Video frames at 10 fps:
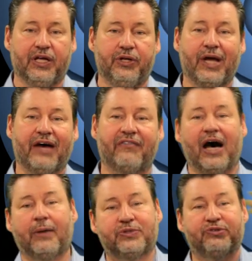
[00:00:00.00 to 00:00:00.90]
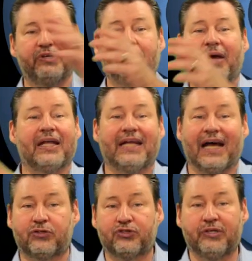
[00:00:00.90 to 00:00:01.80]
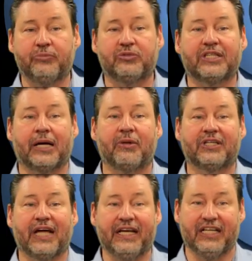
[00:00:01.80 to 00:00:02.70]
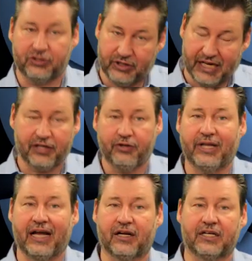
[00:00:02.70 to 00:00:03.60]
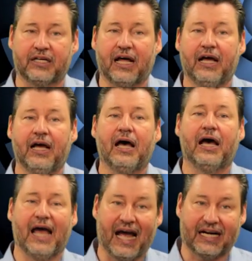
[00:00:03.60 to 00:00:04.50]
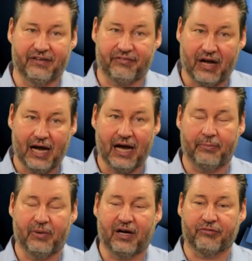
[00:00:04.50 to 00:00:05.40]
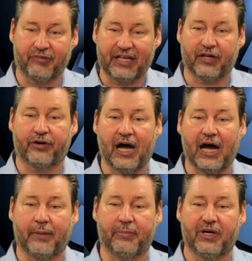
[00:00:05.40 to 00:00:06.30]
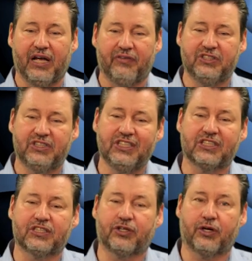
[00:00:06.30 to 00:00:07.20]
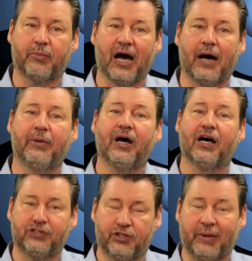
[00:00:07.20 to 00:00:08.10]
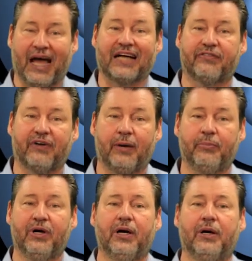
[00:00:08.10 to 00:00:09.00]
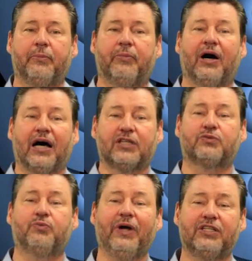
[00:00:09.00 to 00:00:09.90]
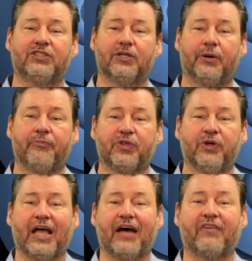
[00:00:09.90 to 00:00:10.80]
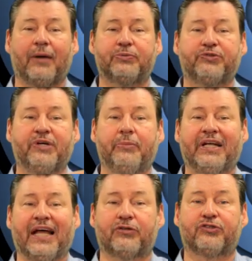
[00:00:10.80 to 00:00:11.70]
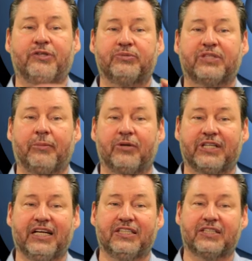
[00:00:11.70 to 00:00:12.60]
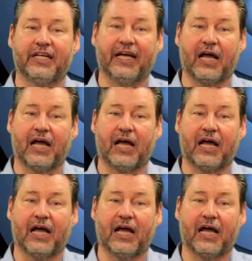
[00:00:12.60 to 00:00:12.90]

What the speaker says: You have upstream and downstream simultaneous. You can't do that on an active hub, on a regular hub. You see just the term hub, assume active hub. A switch, you can have upstream and downstream simultaneously.